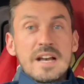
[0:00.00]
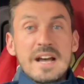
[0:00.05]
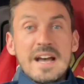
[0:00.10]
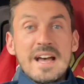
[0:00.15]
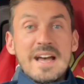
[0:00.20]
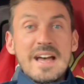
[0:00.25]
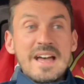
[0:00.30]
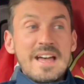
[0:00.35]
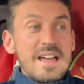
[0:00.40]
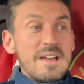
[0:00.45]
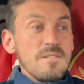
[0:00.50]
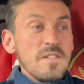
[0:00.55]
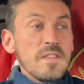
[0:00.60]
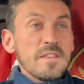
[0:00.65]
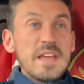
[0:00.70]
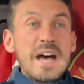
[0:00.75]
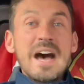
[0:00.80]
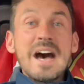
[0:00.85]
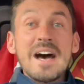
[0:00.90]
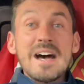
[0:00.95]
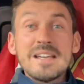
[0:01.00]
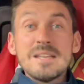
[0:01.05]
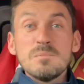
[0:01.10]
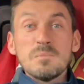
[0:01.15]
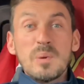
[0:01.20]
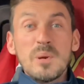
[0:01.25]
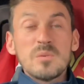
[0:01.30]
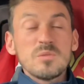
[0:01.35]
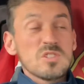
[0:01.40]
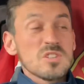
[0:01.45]
the
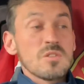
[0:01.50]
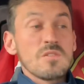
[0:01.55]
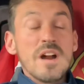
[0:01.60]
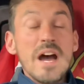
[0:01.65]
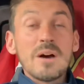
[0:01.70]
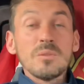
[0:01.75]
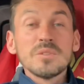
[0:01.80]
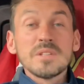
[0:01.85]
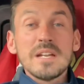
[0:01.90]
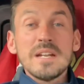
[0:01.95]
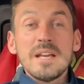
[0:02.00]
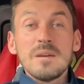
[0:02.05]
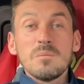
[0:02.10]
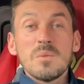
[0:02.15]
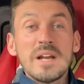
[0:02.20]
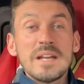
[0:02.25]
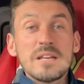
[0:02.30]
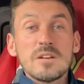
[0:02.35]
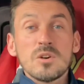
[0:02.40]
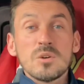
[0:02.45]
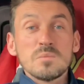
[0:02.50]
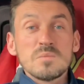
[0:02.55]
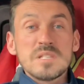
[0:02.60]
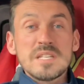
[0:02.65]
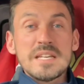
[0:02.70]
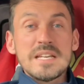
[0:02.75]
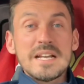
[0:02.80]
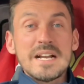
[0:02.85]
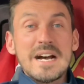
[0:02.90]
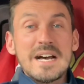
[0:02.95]
hype surrounding him when he come
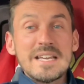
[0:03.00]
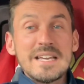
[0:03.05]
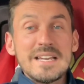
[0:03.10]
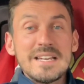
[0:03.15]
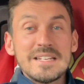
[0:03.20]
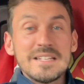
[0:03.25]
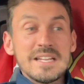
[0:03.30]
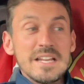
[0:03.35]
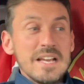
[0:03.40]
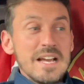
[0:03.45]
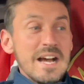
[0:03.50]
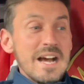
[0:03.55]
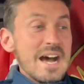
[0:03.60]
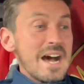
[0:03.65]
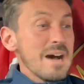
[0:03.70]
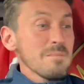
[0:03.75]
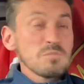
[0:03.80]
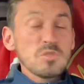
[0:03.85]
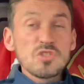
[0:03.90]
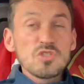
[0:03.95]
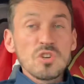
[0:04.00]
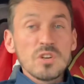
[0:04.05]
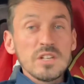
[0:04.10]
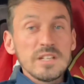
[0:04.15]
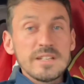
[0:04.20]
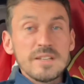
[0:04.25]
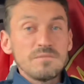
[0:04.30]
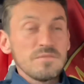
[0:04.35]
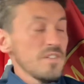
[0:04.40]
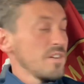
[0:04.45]
to United, I'm
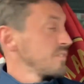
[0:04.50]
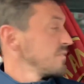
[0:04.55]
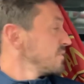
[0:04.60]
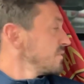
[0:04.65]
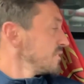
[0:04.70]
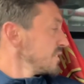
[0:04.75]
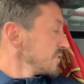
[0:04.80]
struggling big time